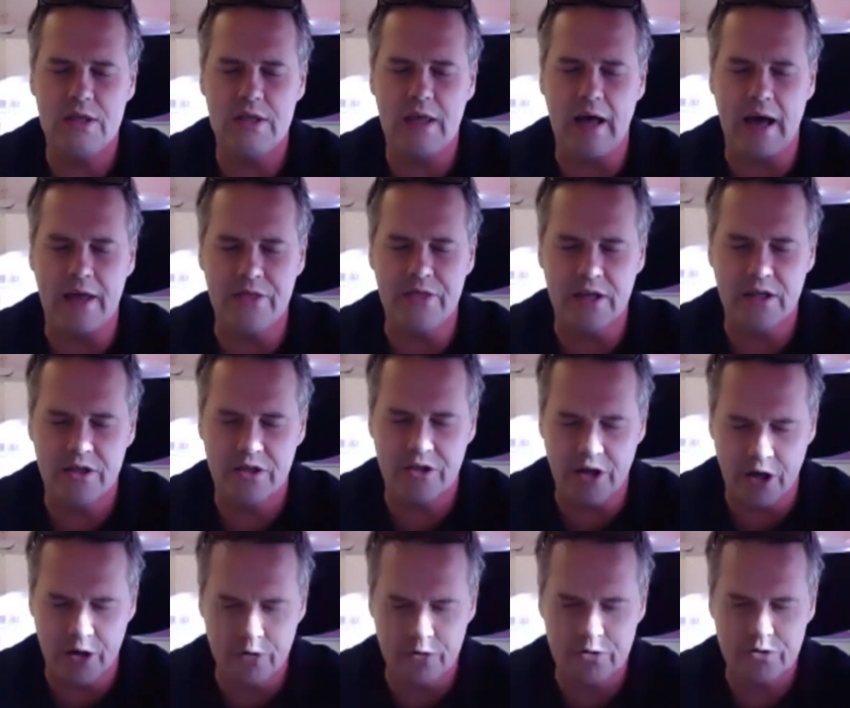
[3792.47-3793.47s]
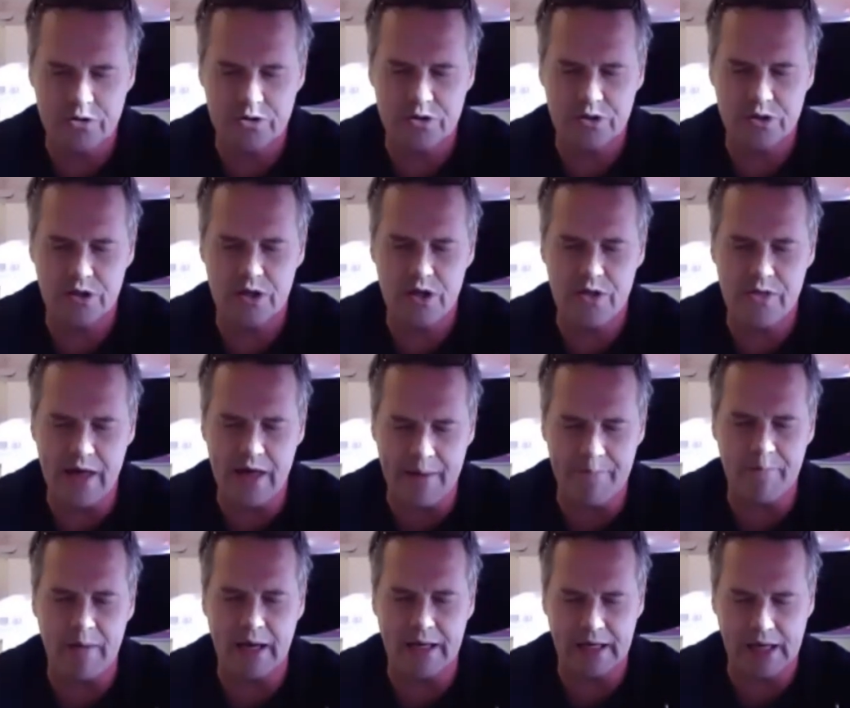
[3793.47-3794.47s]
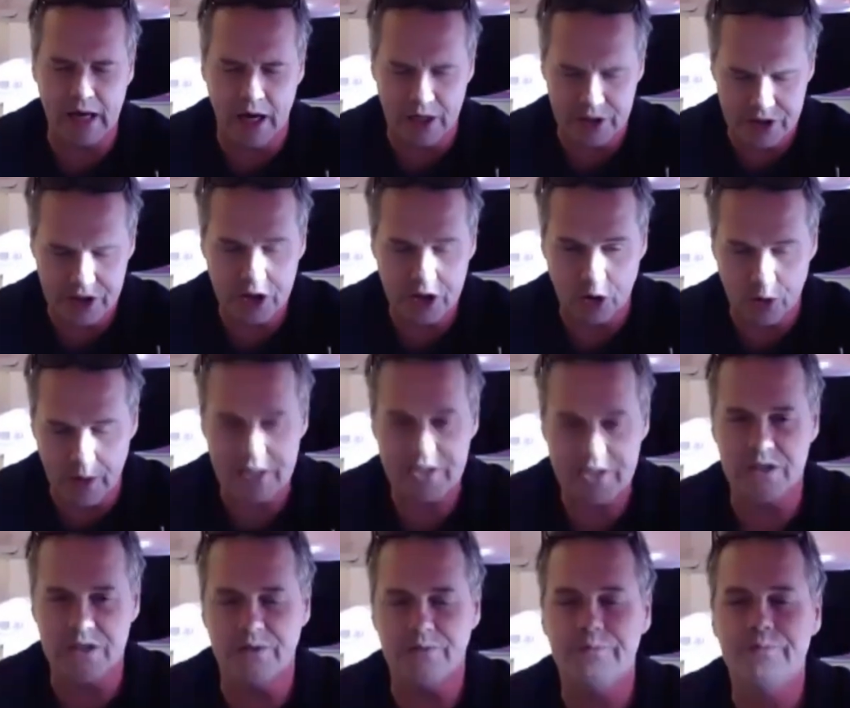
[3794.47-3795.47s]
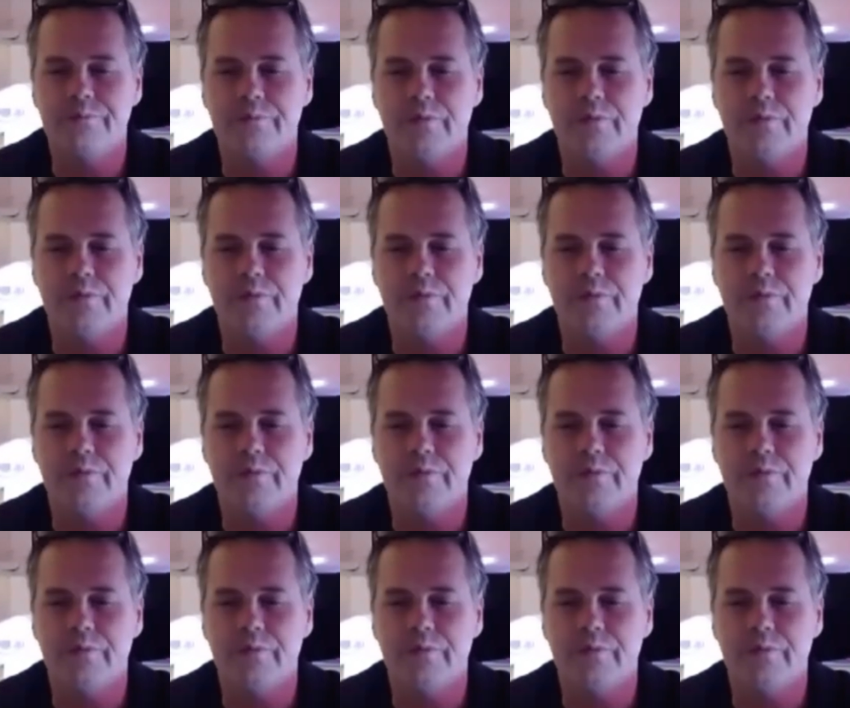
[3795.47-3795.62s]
I think those that might answer your question.